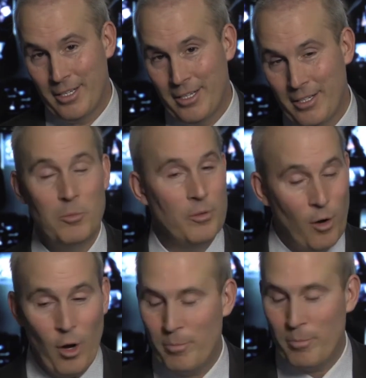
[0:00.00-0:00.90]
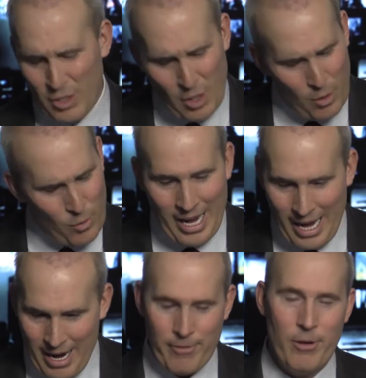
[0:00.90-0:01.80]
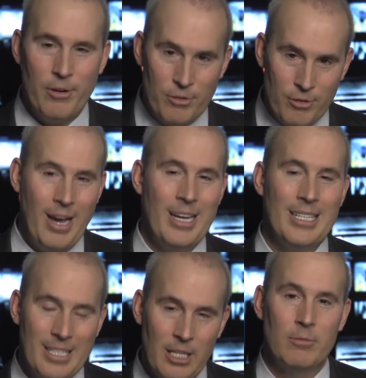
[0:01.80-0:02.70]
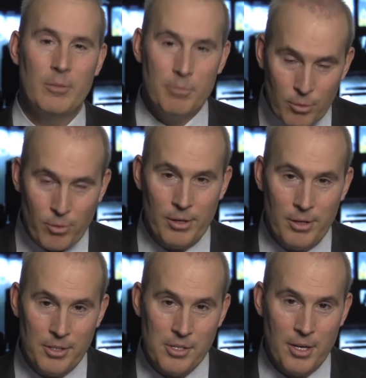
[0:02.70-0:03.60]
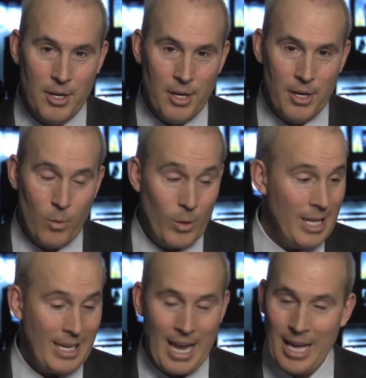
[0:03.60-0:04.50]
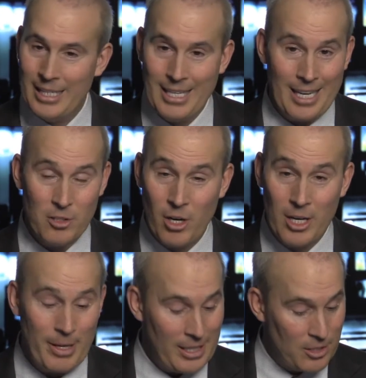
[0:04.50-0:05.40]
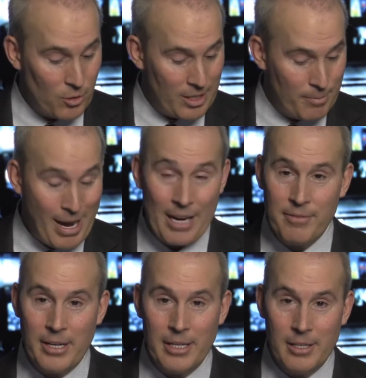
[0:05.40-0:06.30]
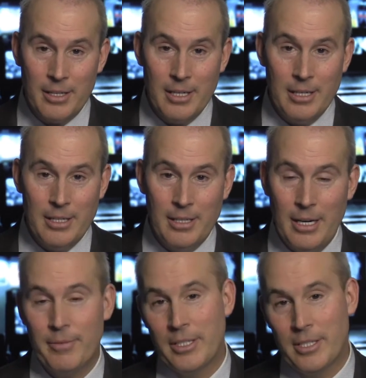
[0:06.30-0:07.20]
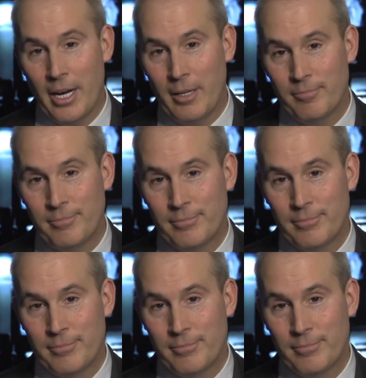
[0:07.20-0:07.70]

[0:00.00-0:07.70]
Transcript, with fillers: to move on. But don't ever try to tell reporters what they can and can't talk about. It's going to backfire every time.